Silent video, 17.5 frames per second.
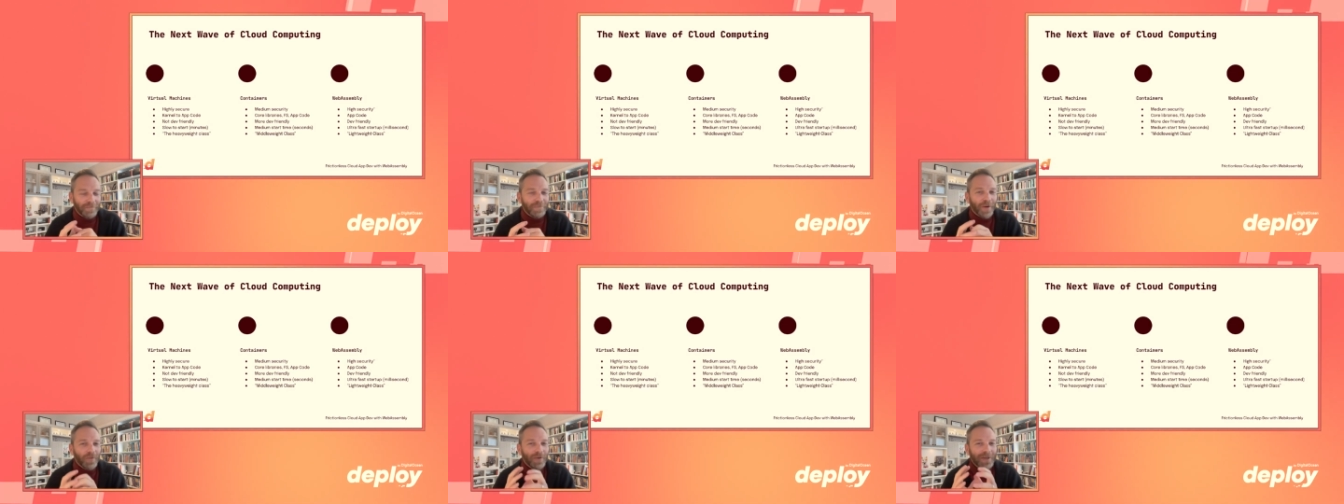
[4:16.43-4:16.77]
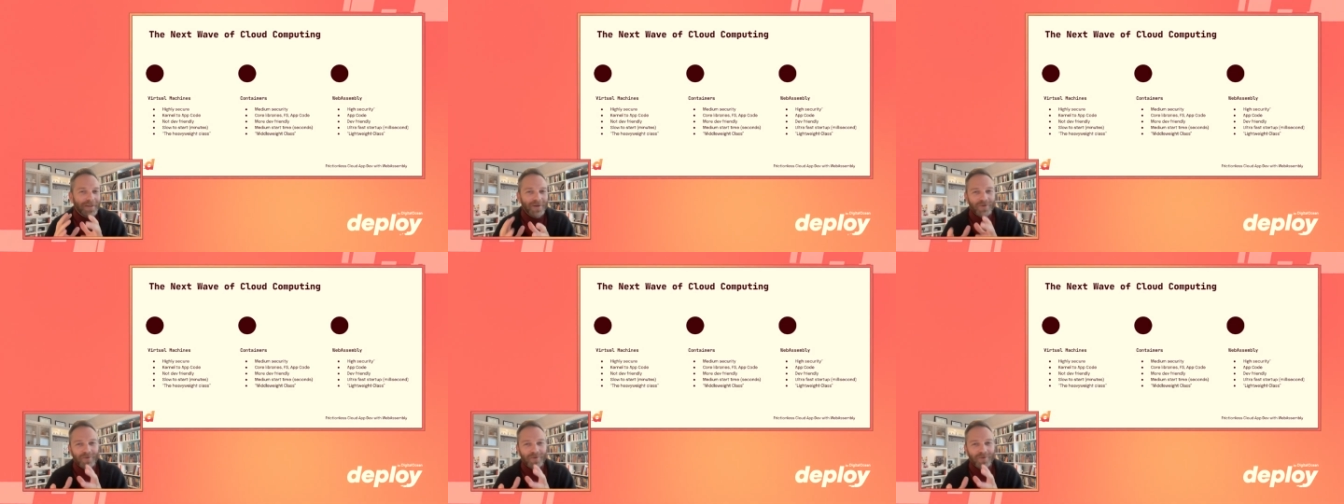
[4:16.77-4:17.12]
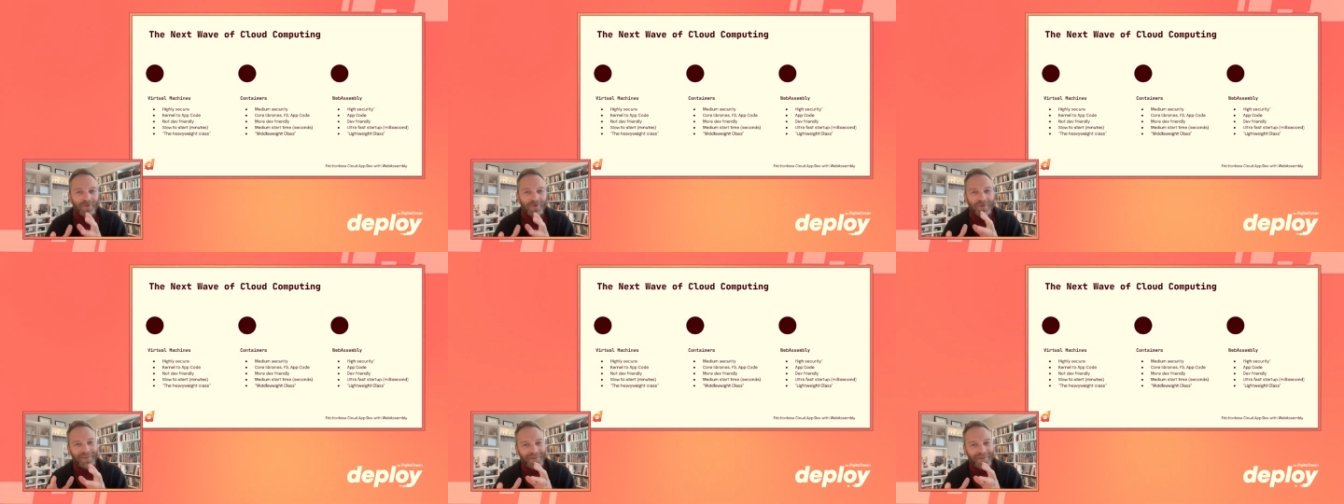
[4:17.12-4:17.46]
but we knew
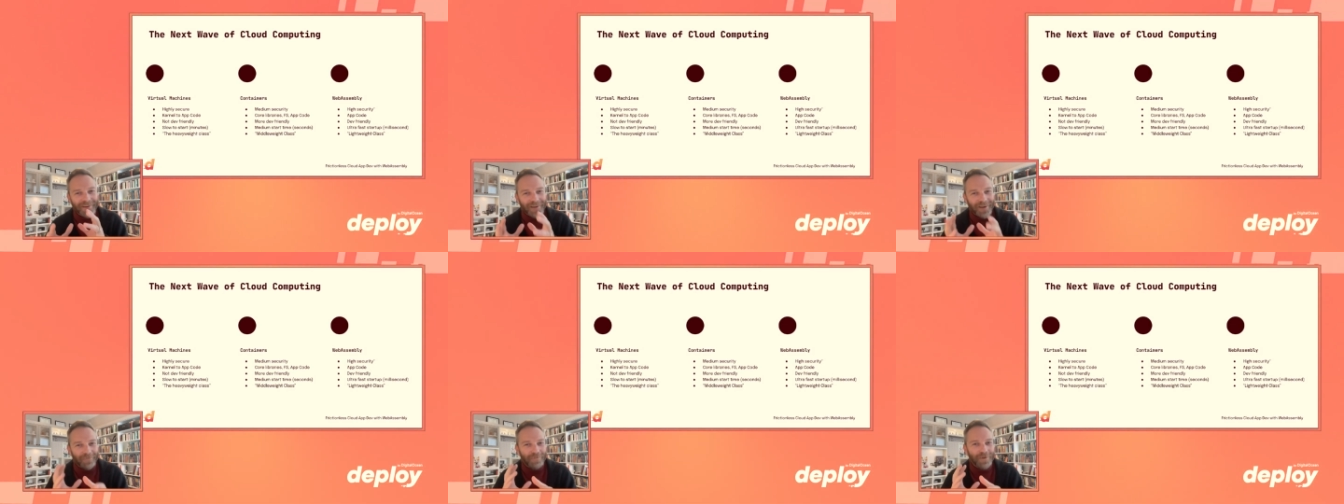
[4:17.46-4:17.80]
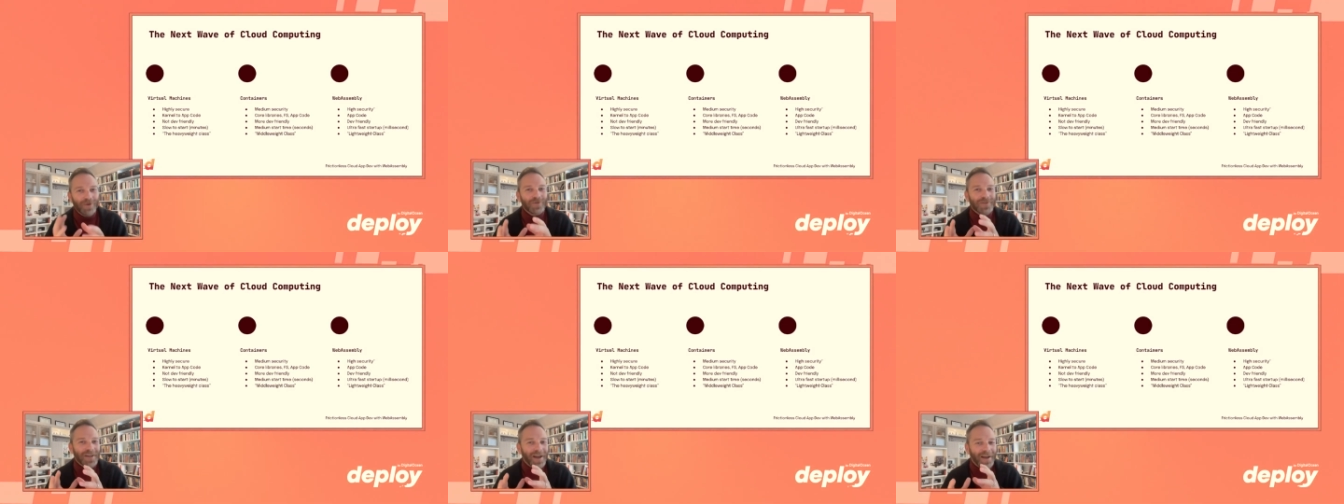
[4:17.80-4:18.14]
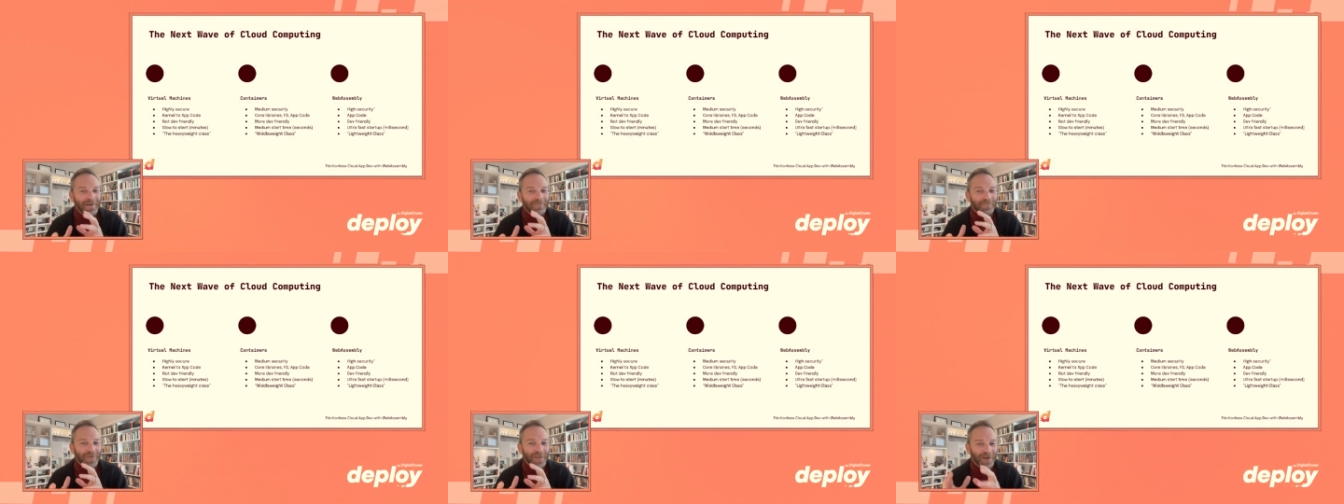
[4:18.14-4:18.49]
that in compute
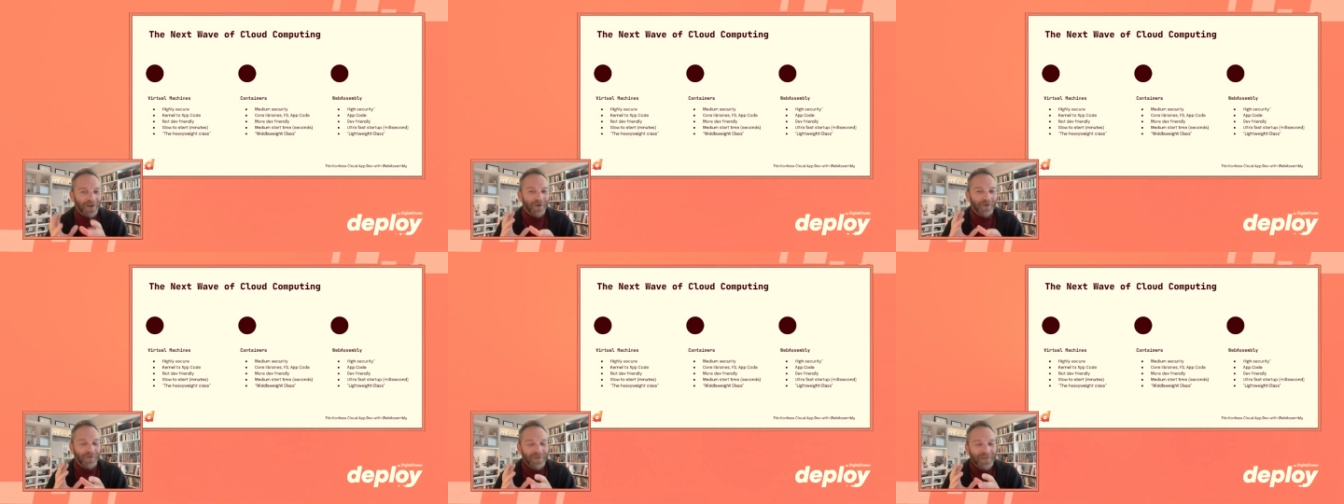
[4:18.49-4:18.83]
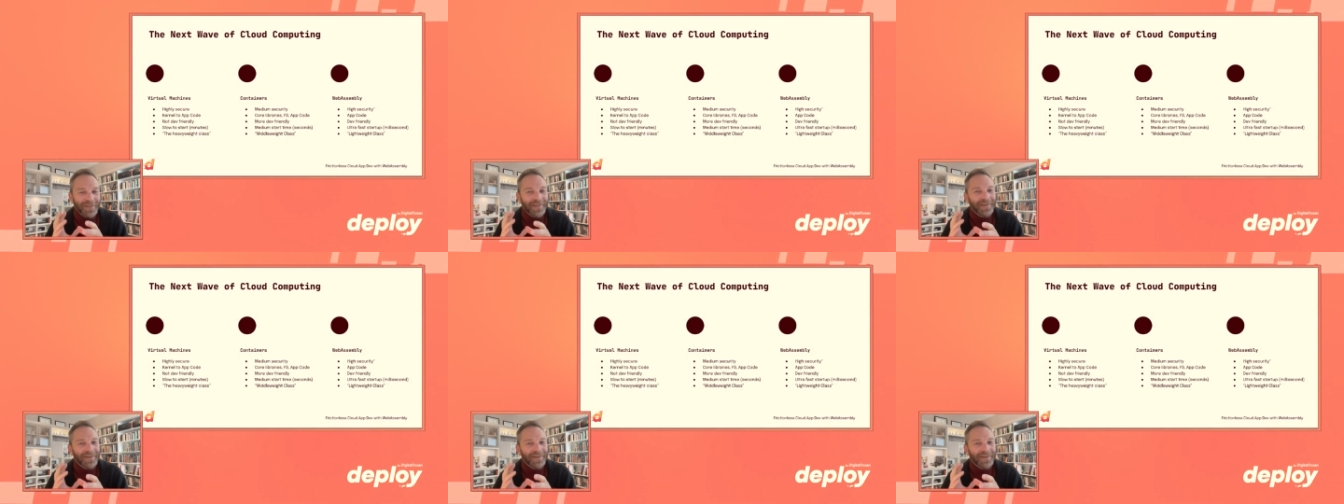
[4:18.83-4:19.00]
time, you know,